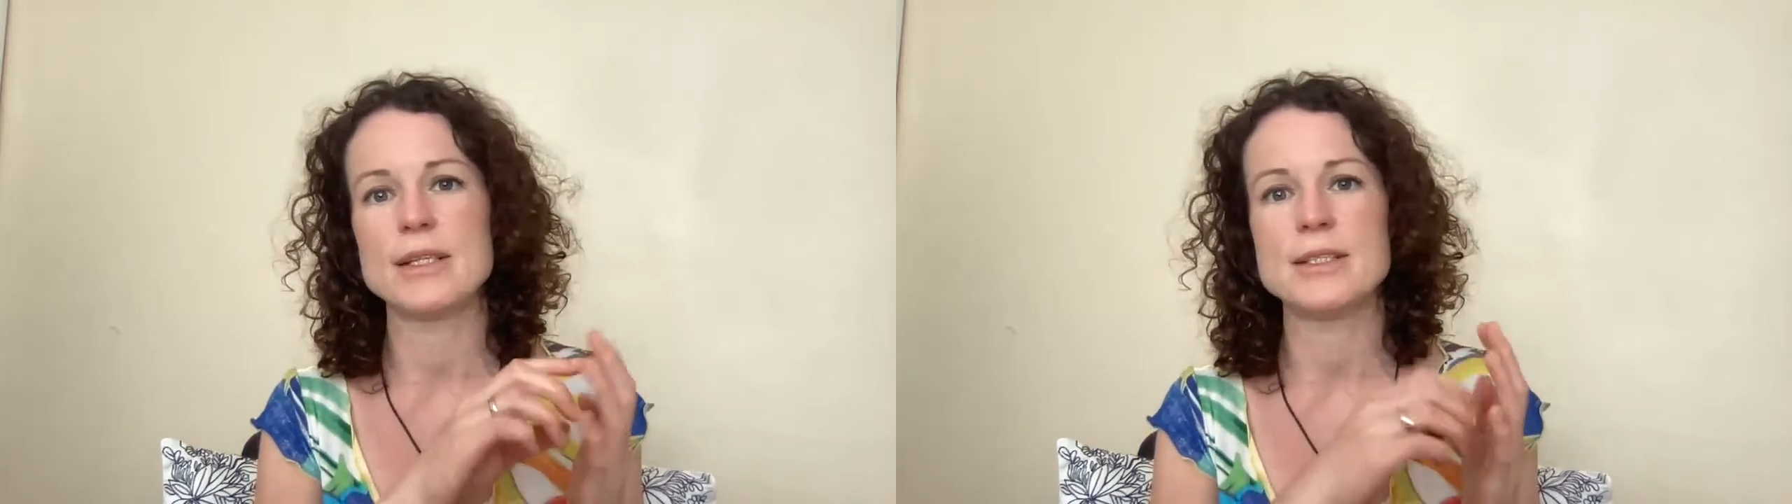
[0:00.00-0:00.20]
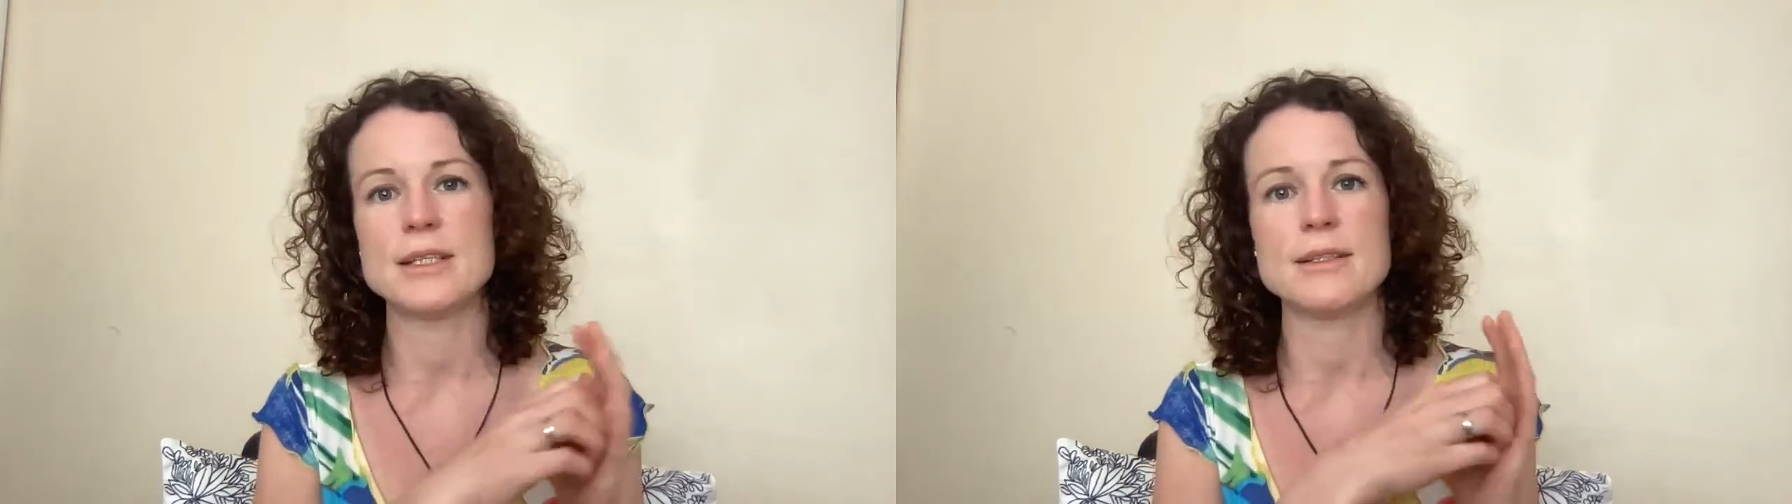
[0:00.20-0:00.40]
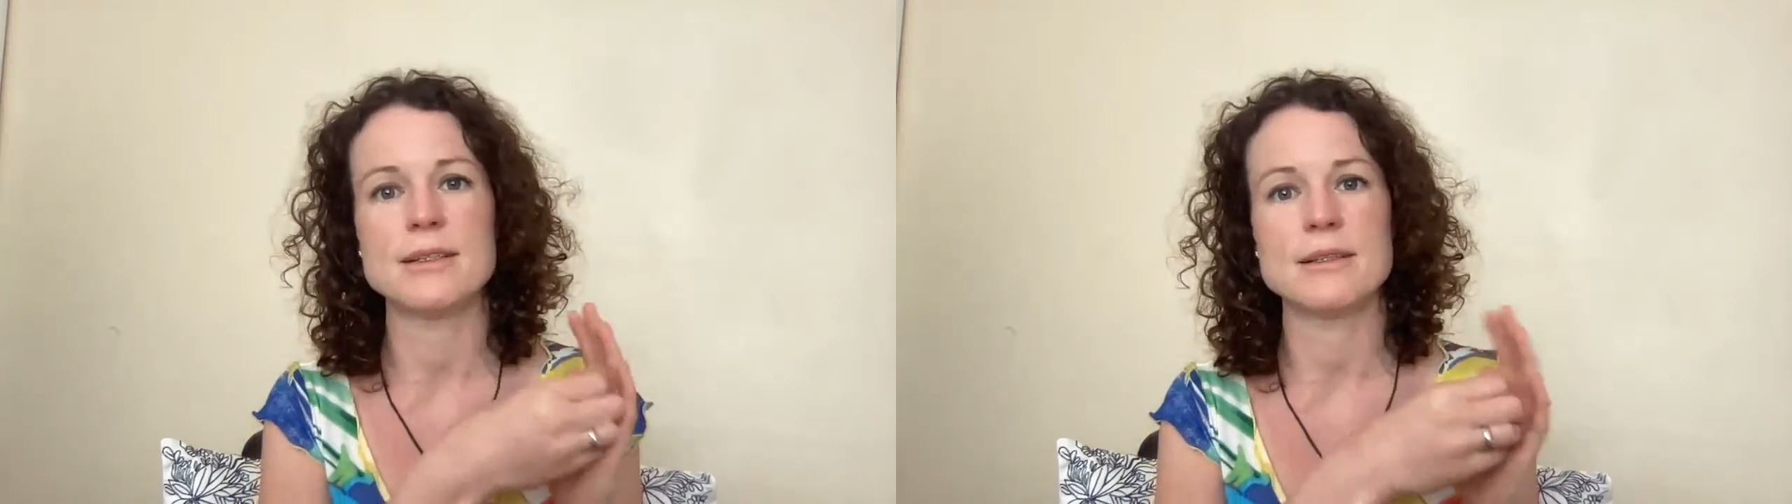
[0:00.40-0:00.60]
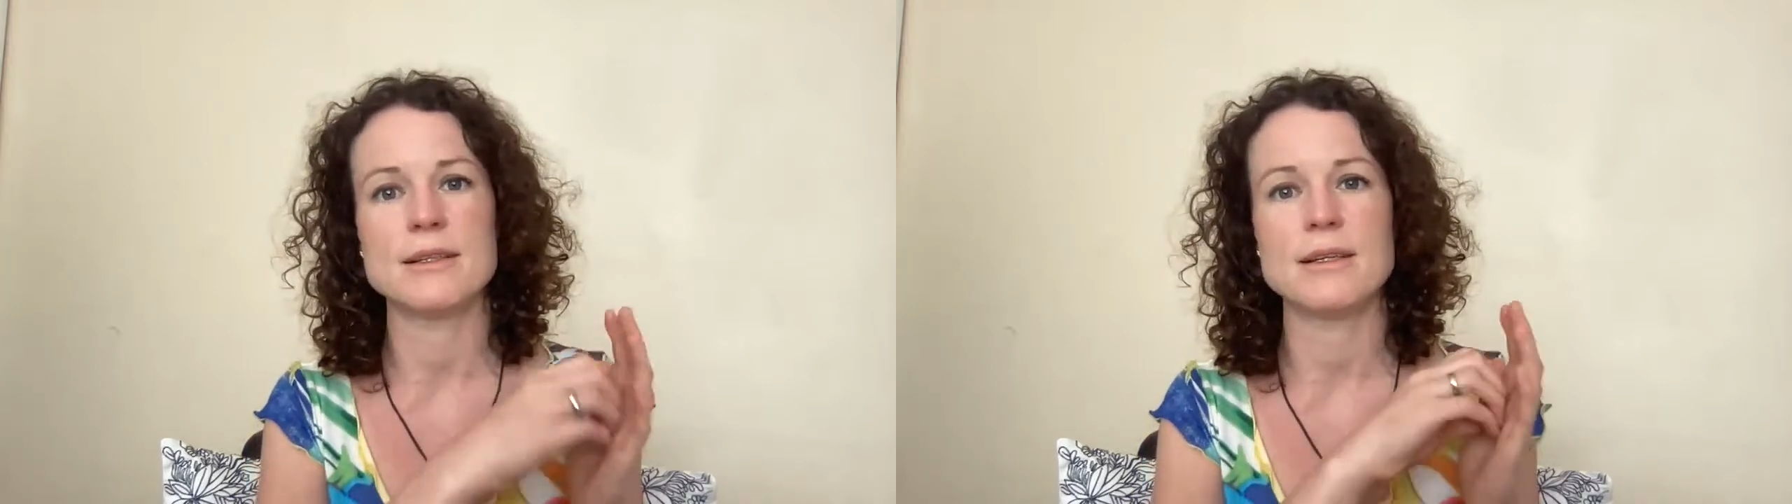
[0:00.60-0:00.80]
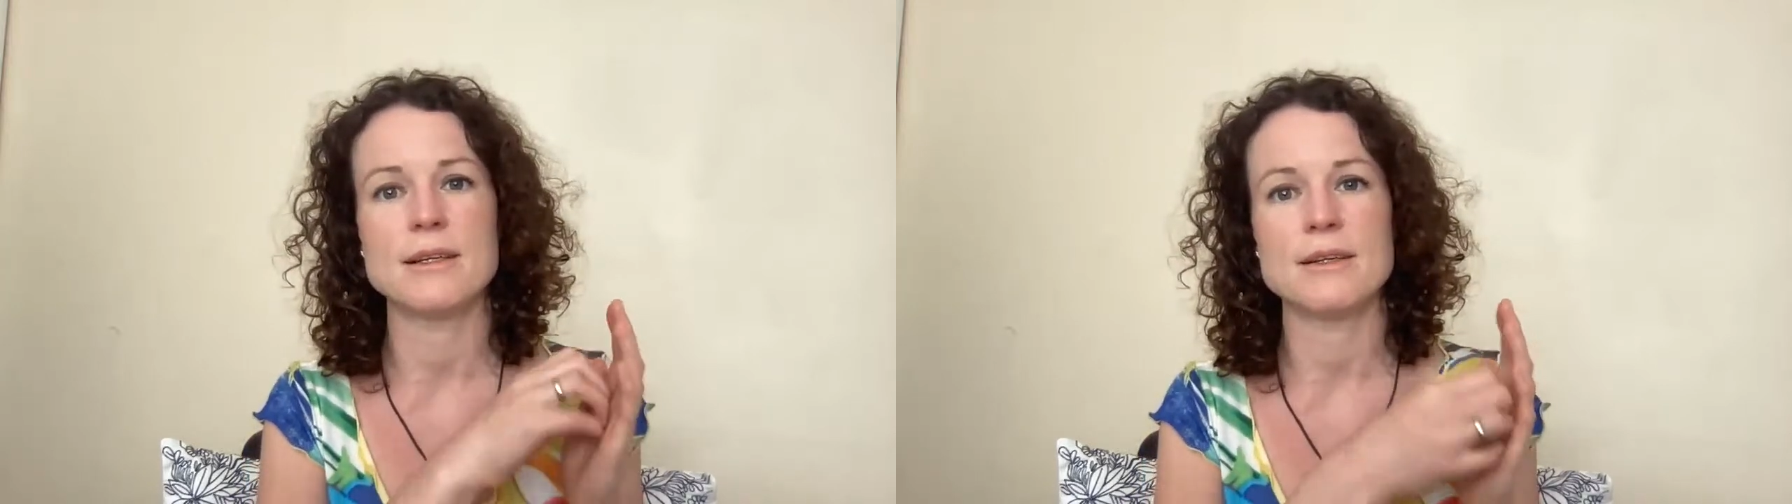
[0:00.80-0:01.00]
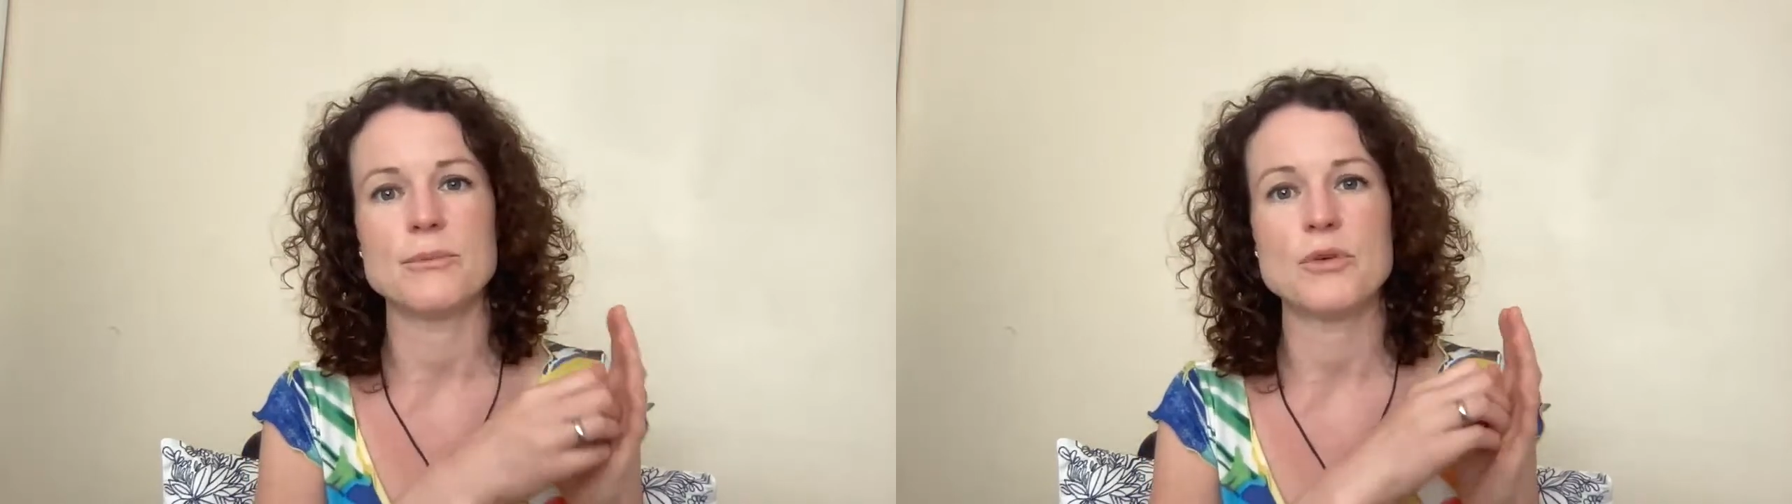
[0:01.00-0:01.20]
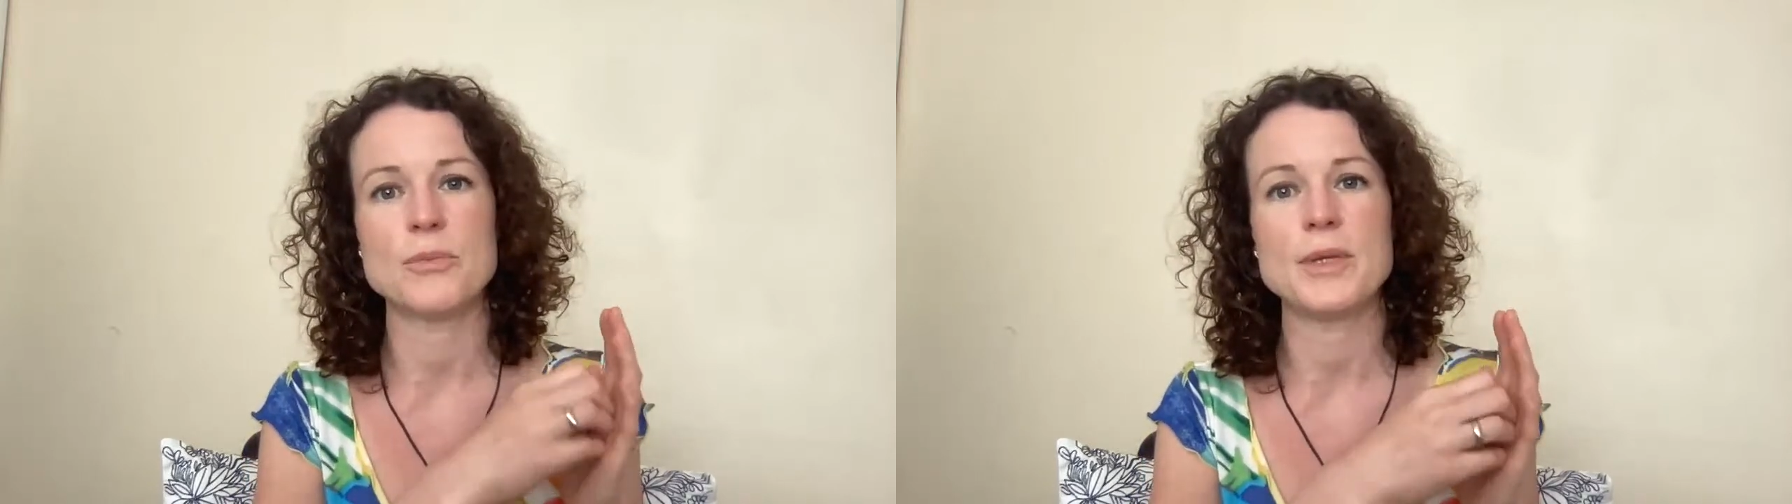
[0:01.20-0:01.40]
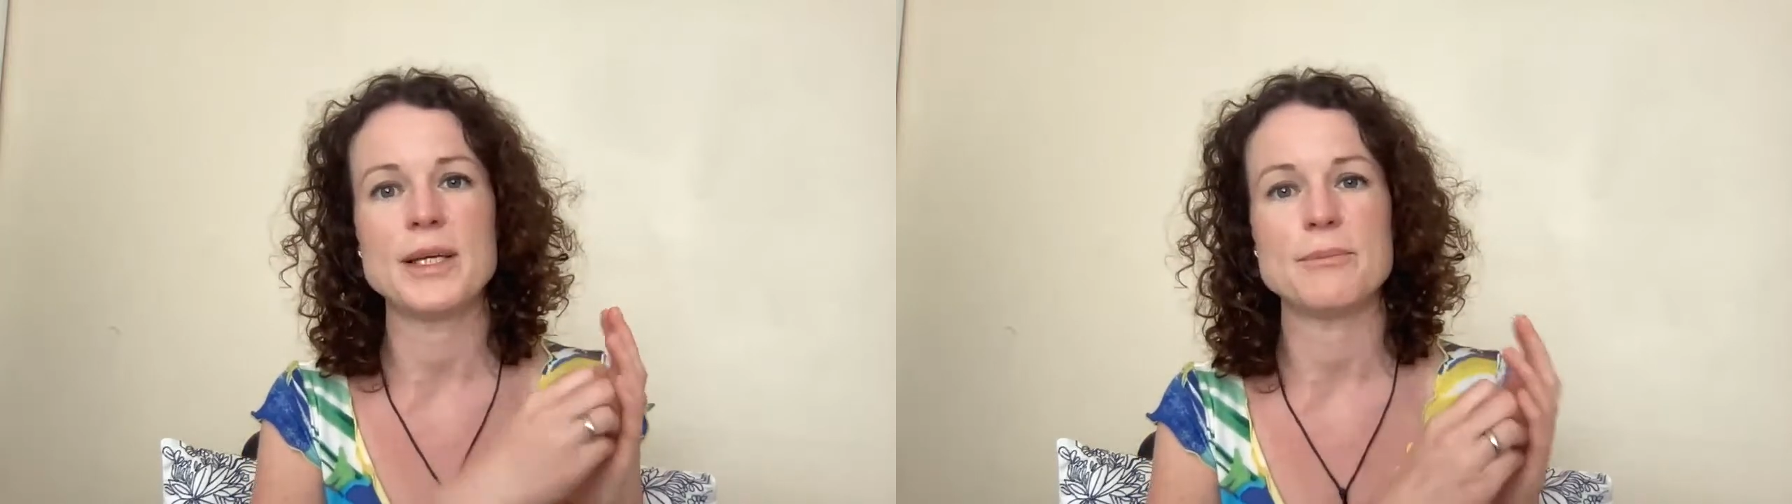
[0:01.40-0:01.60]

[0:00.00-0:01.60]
didn't properly